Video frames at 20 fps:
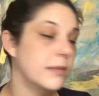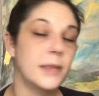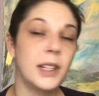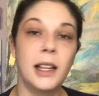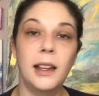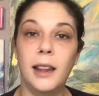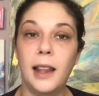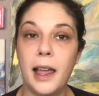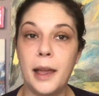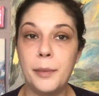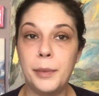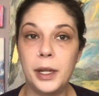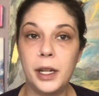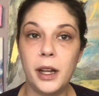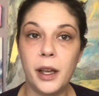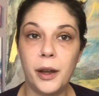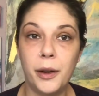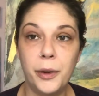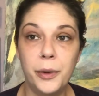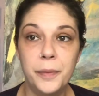Let me
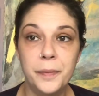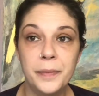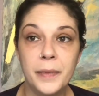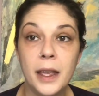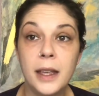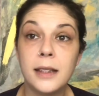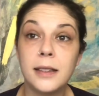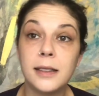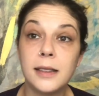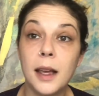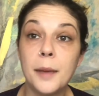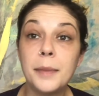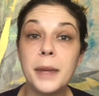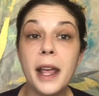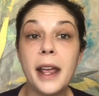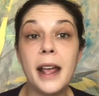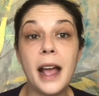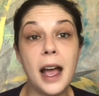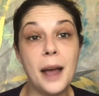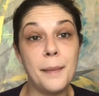know.
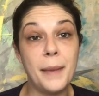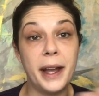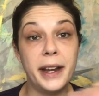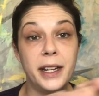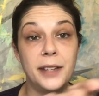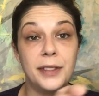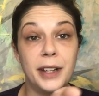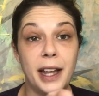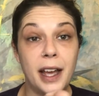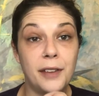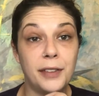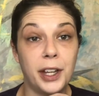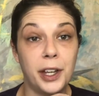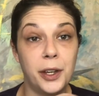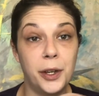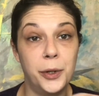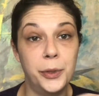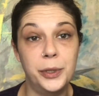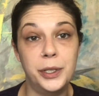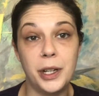Someday I might even have a
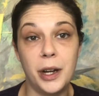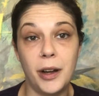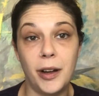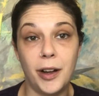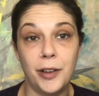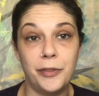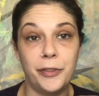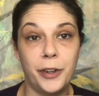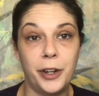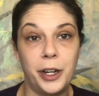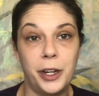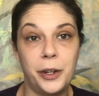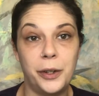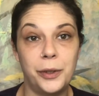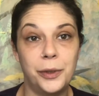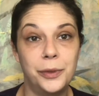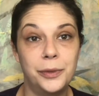code to offer you.